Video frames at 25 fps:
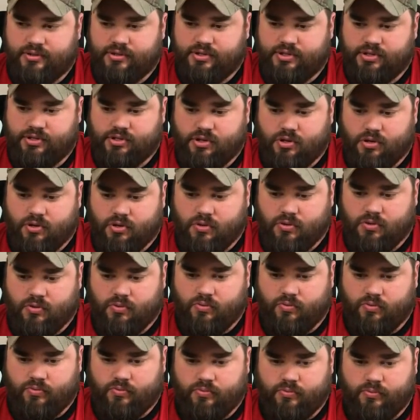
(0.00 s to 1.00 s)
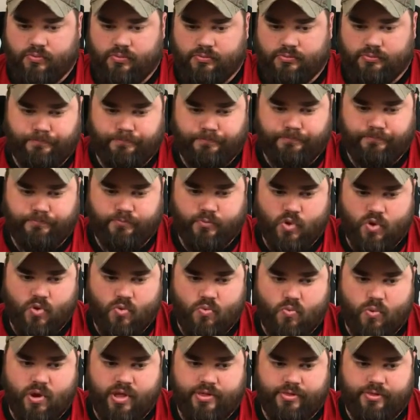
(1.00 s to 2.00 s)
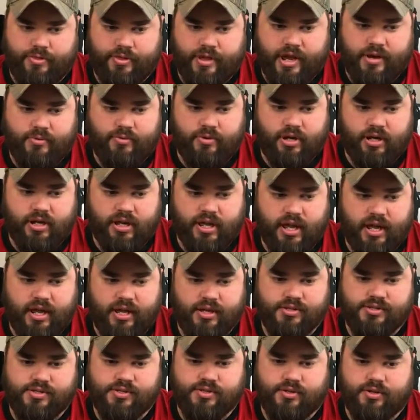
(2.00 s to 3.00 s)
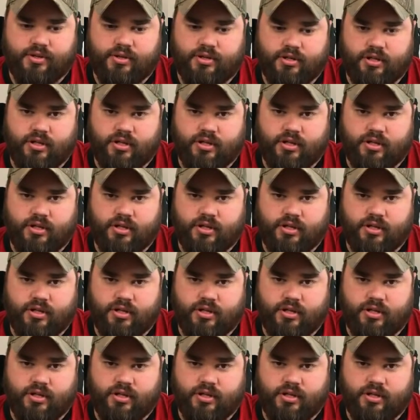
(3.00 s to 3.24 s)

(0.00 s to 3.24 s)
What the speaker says: So with thyroid cancer,